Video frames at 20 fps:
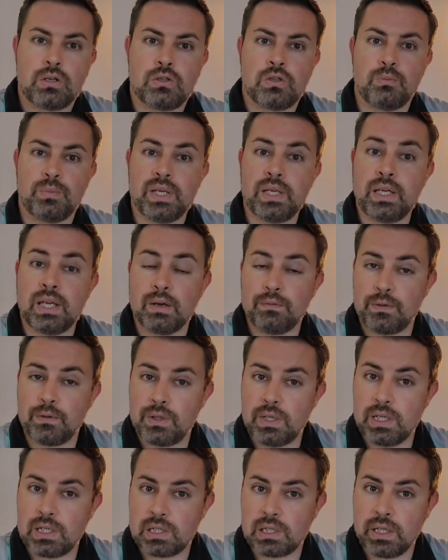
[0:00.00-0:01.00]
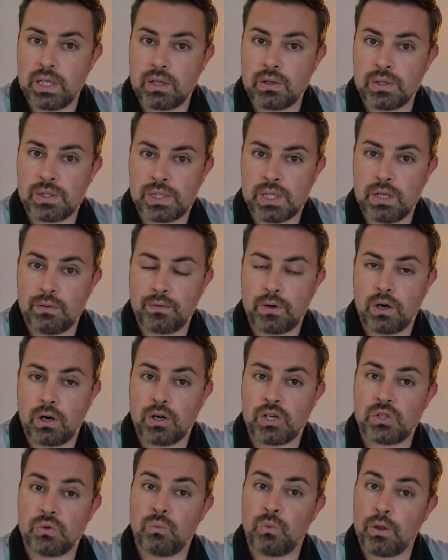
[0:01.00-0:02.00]
to be given these legal
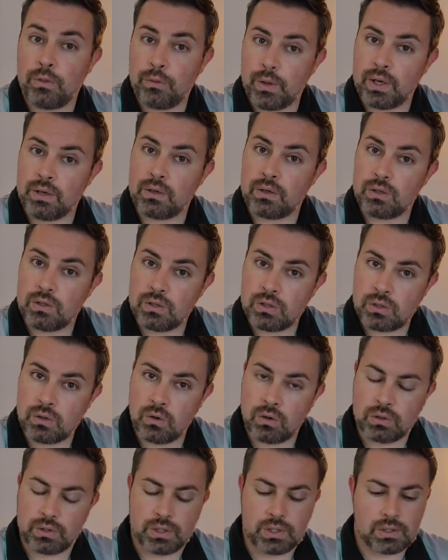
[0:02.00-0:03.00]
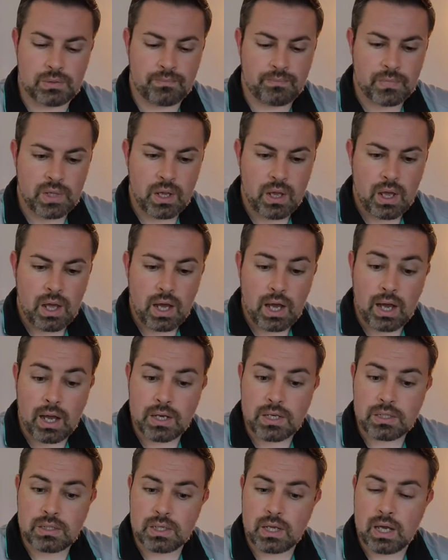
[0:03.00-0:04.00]
safeguards within Scotland.
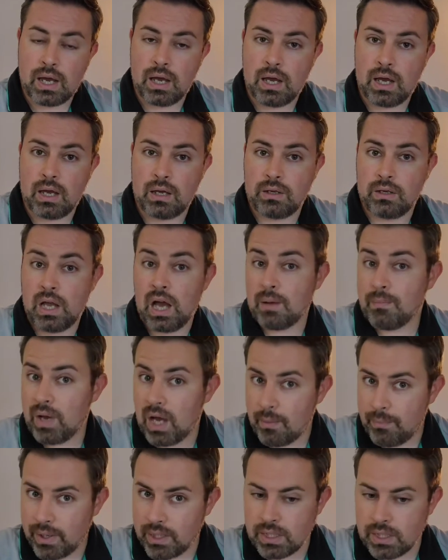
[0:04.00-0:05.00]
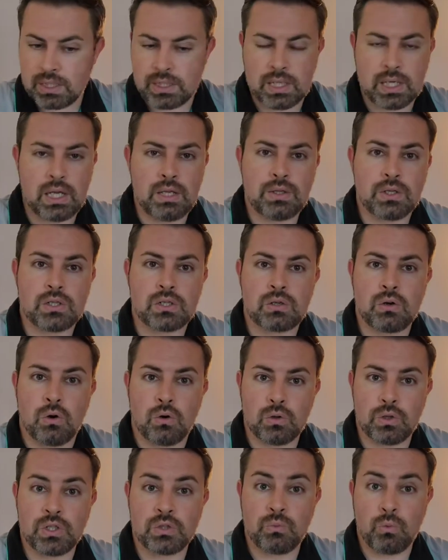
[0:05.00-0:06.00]
And I'm happy to say that
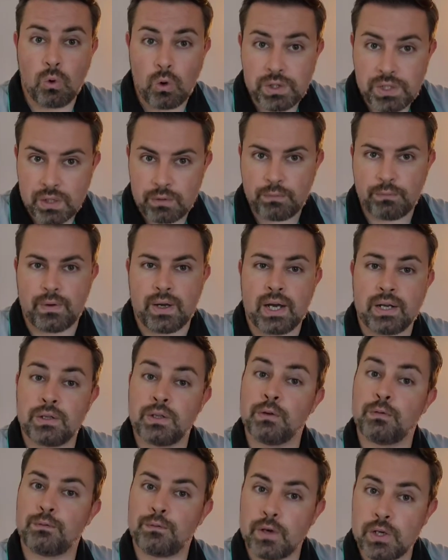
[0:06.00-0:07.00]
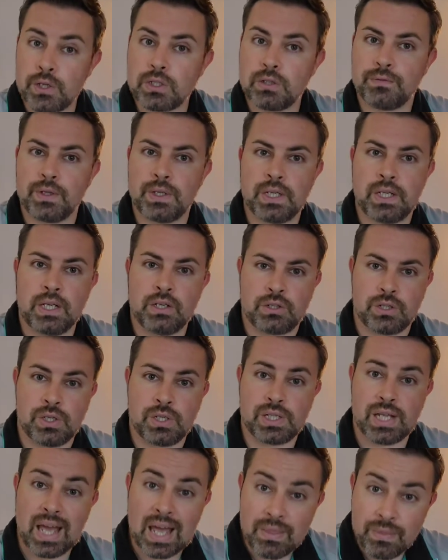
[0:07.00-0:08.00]
Scotland was in fact the first of the
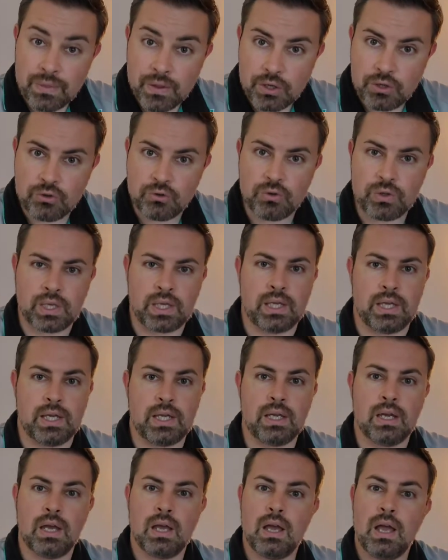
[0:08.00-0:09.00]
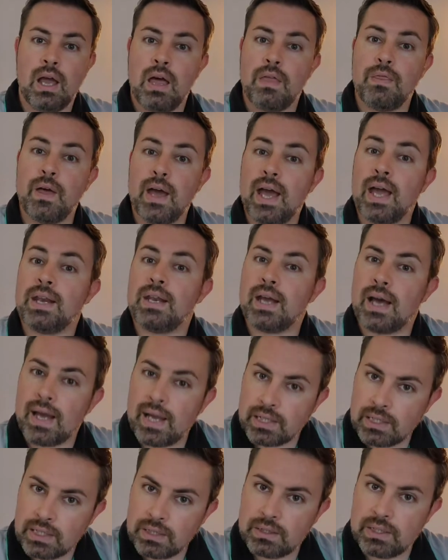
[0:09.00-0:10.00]
nations in the UK that
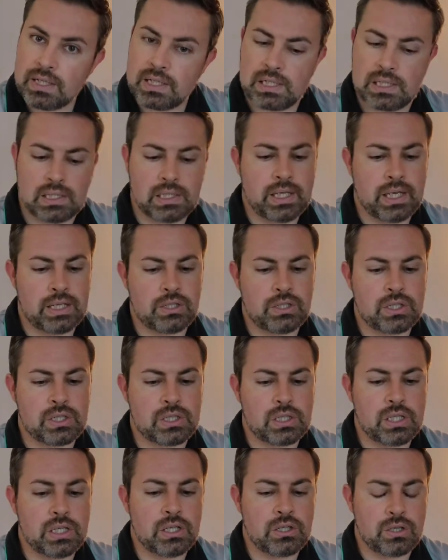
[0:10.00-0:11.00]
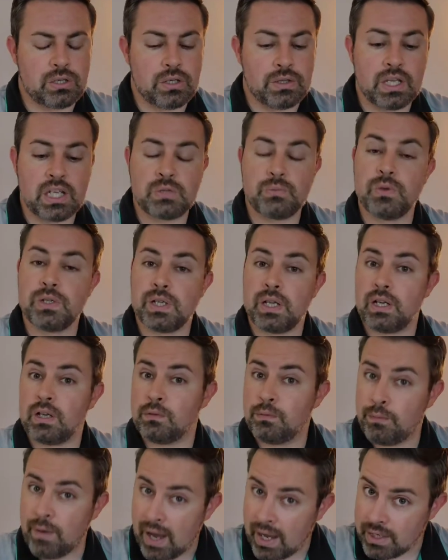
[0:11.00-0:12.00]
enacted this legislation. And this was in
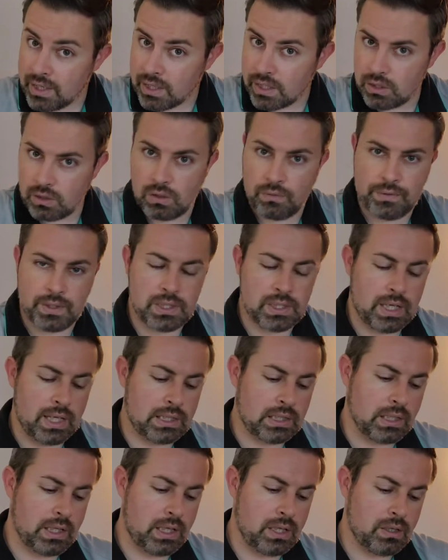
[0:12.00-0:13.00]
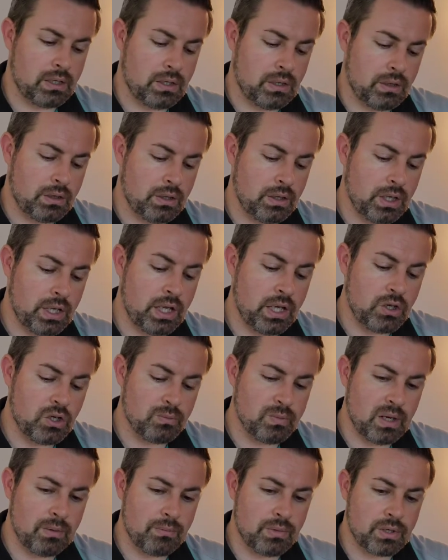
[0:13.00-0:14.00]
advance of the deadline that EU
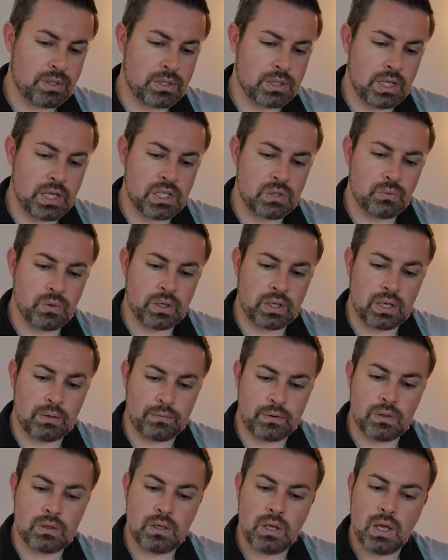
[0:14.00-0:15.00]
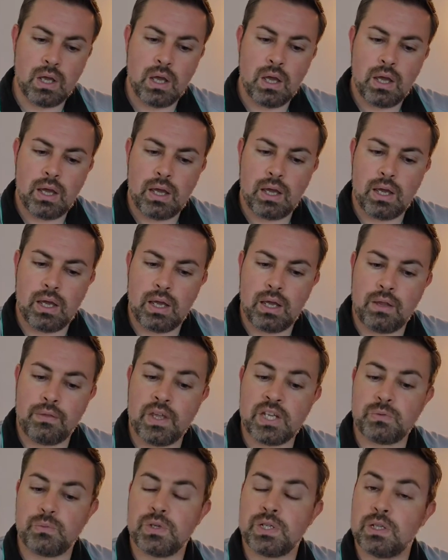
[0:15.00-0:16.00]
member states were given.
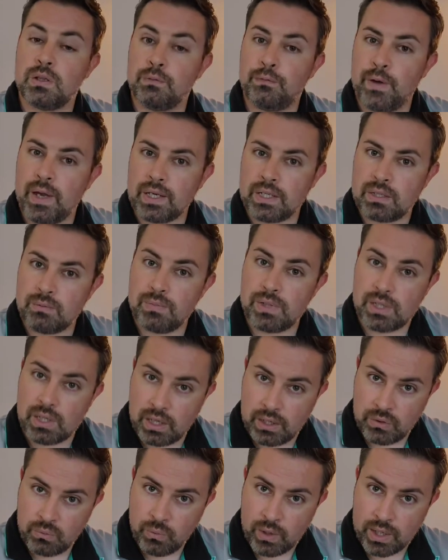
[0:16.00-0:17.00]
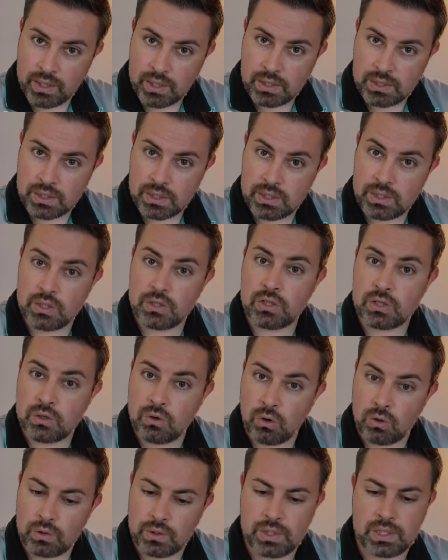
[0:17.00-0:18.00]
This was the Victims and Witnesses
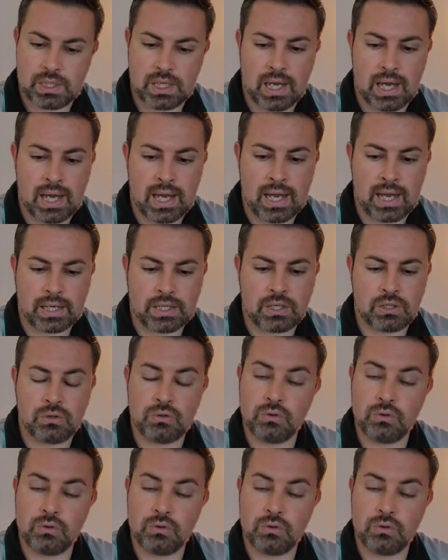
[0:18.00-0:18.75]
Scotland Act